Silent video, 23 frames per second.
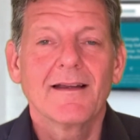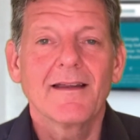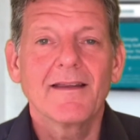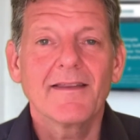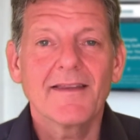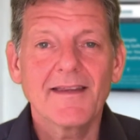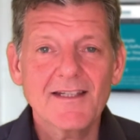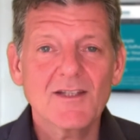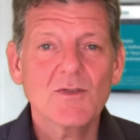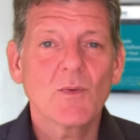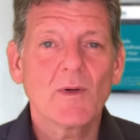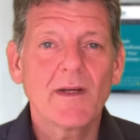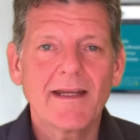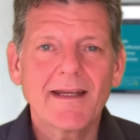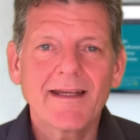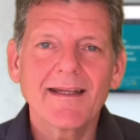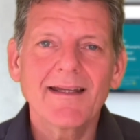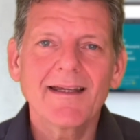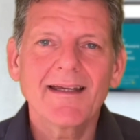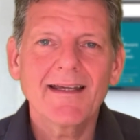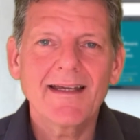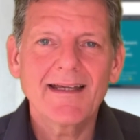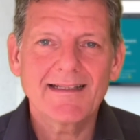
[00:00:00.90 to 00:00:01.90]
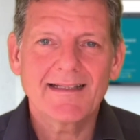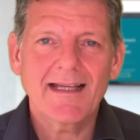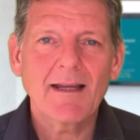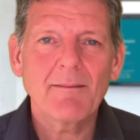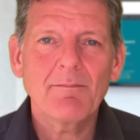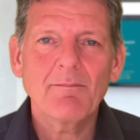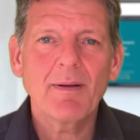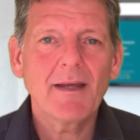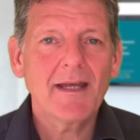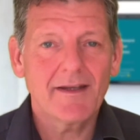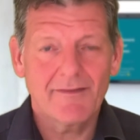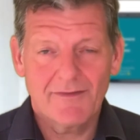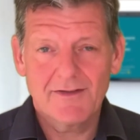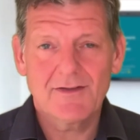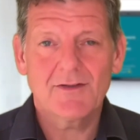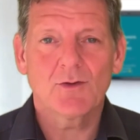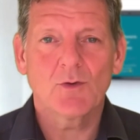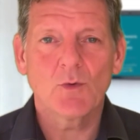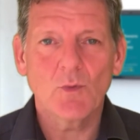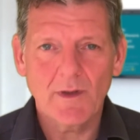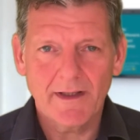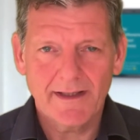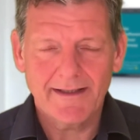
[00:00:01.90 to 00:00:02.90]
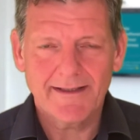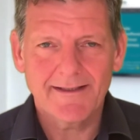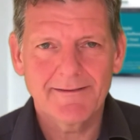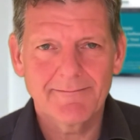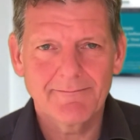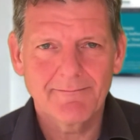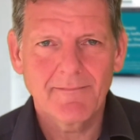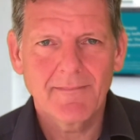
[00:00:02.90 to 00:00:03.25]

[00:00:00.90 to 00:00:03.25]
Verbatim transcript: This week is a pivotal week.